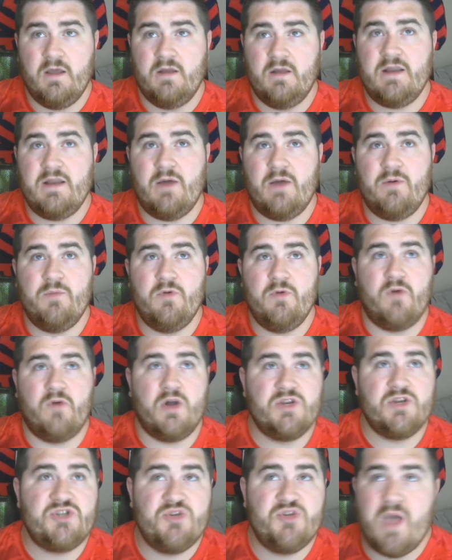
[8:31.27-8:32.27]
Now we move
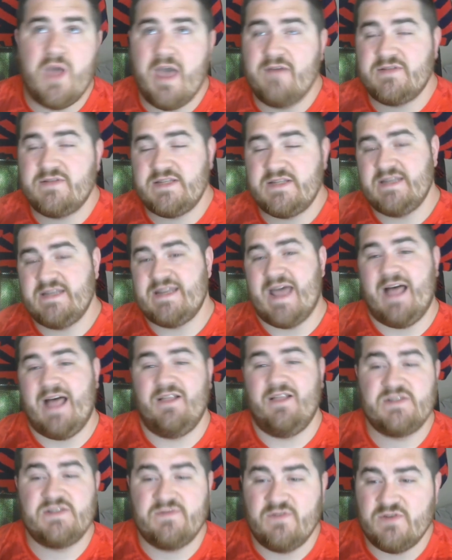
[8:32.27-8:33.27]
on to FC
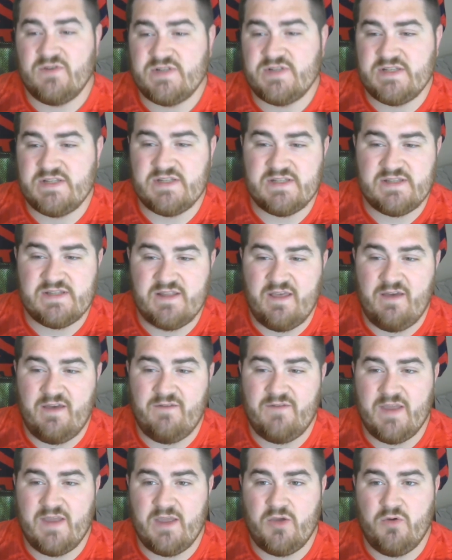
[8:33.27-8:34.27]
Dallas versus the
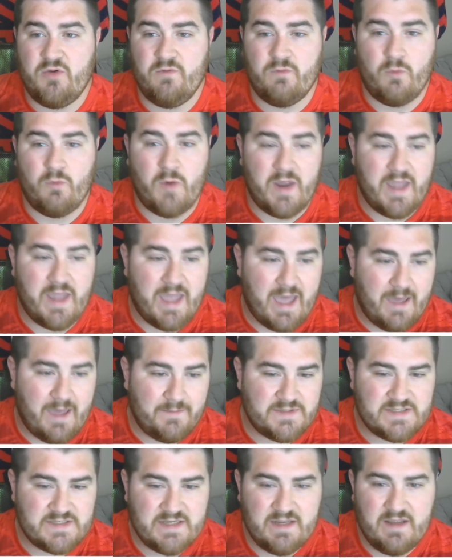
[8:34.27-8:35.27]
Vancouver
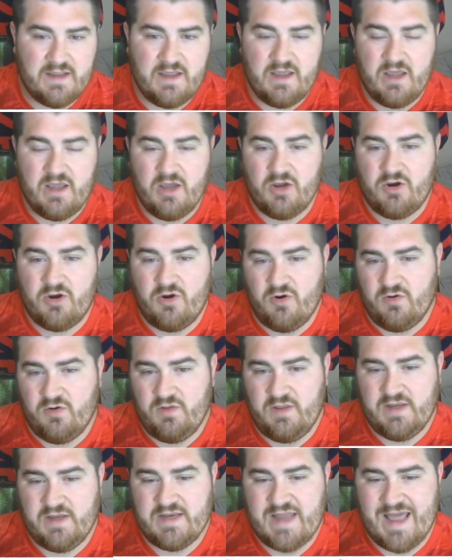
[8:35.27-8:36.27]
Whitecaps.
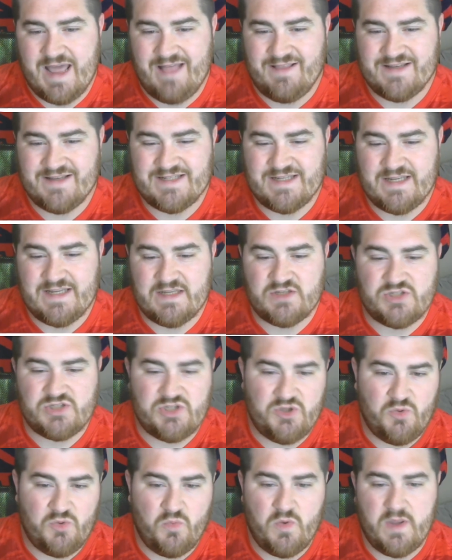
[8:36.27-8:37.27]
Currently, Dallas is
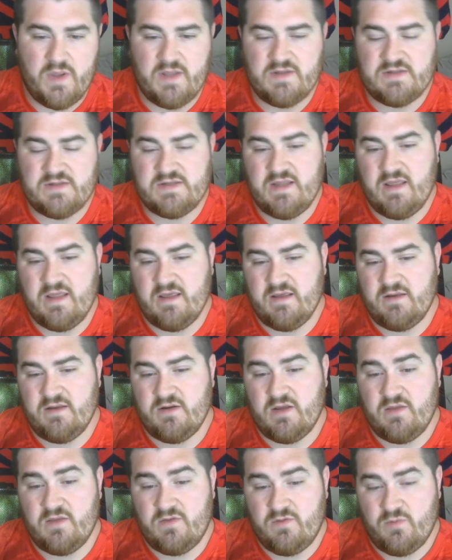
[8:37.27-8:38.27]
2 wins and
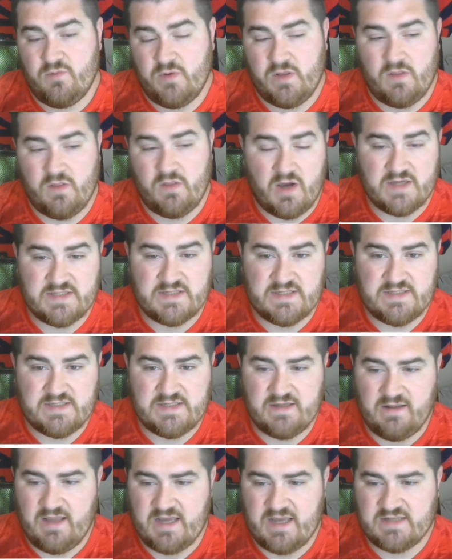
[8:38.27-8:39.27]
3 losses in
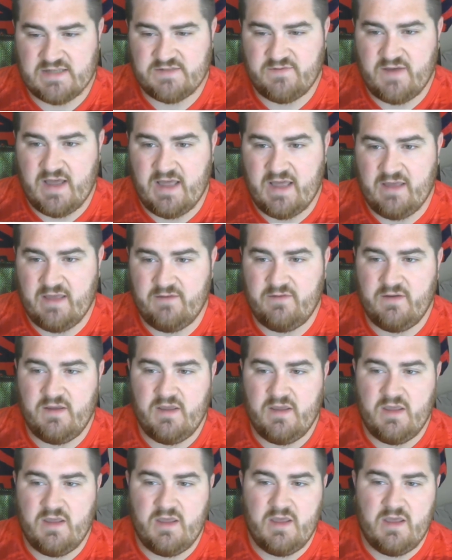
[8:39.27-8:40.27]
the last 5.
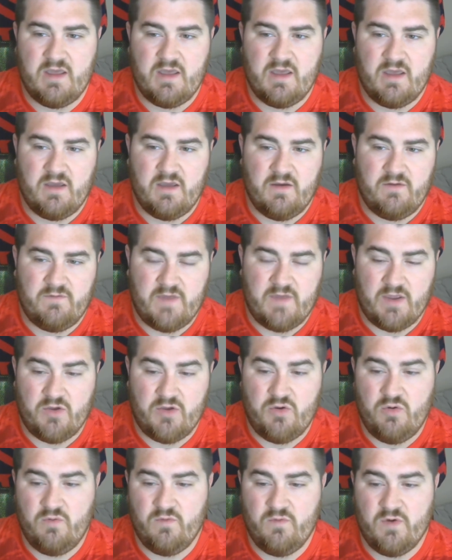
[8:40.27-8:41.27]

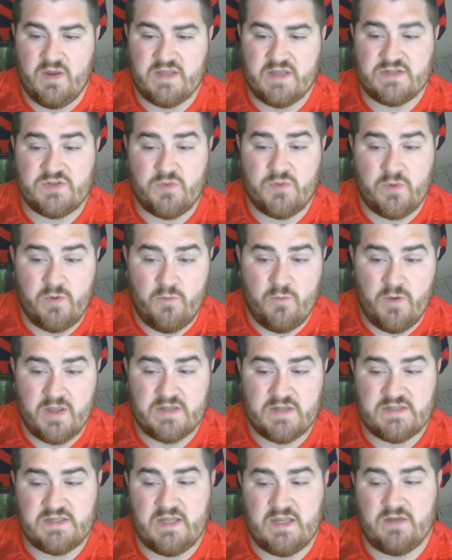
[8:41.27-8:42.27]
Vancouver is 3
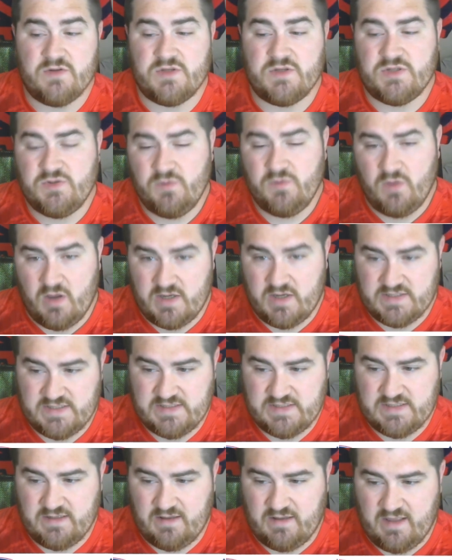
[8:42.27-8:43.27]
wins and 2
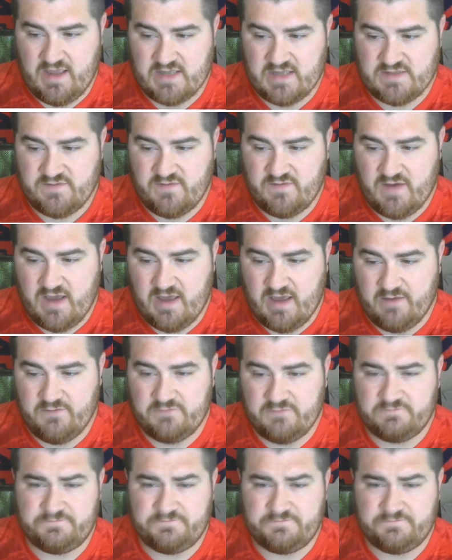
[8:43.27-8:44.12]
losses in the last 5.